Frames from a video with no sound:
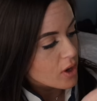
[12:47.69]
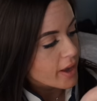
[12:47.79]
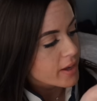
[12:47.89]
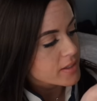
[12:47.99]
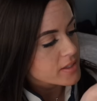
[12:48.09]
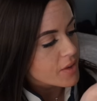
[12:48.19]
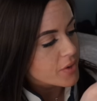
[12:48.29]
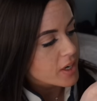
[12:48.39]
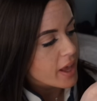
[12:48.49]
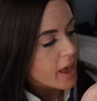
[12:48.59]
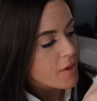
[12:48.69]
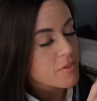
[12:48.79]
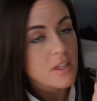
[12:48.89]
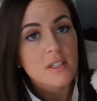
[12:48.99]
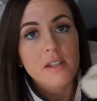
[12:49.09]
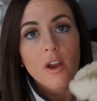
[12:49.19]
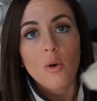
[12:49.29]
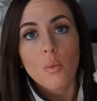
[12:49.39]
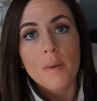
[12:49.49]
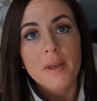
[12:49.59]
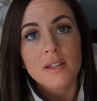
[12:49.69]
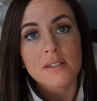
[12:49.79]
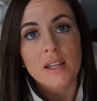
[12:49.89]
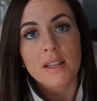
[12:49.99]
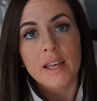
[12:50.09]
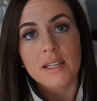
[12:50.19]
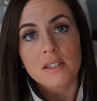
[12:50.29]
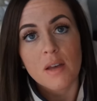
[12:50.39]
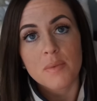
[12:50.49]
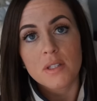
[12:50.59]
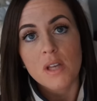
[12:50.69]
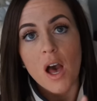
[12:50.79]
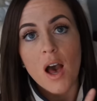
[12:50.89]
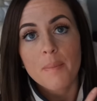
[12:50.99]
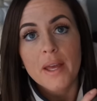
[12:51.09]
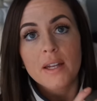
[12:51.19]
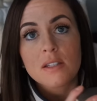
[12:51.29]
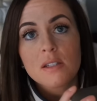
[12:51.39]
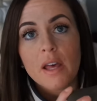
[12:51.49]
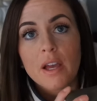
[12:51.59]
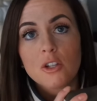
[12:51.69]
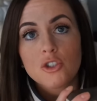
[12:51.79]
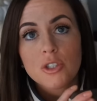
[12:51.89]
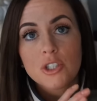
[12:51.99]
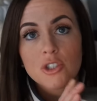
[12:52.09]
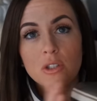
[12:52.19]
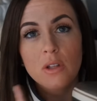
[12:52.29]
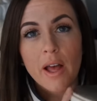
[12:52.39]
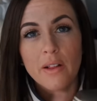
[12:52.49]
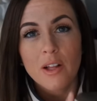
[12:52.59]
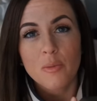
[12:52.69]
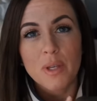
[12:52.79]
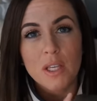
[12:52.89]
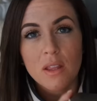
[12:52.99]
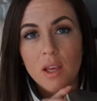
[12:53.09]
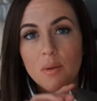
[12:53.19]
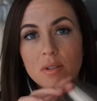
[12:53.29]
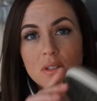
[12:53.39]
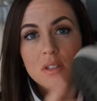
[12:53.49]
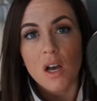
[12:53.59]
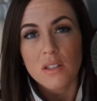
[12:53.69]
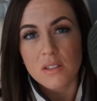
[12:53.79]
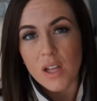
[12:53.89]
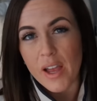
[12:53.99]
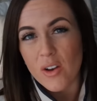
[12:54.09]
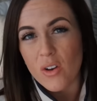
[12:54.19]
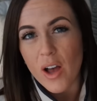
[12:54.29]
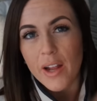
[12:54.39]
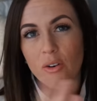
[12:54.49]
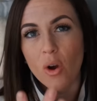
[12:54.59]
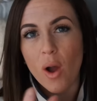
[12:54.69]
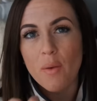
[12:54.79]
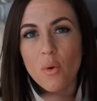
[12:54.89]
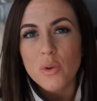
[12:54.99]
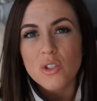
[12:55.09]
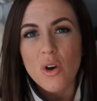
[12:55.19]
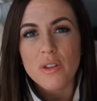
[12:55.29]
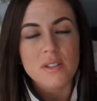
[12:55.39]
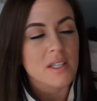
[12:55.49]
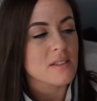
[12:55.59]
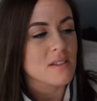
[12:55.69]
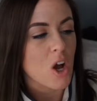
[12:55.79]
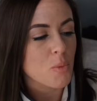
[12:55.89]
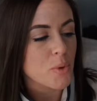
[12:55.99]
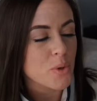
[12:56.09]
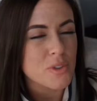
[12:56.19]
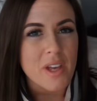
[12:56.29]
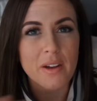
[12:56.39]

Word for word: I got a seven and a half in these. They are women's. They lace up the top and it's like a traditional LL Bean like duck style. I don't know. I always call these like duck boots.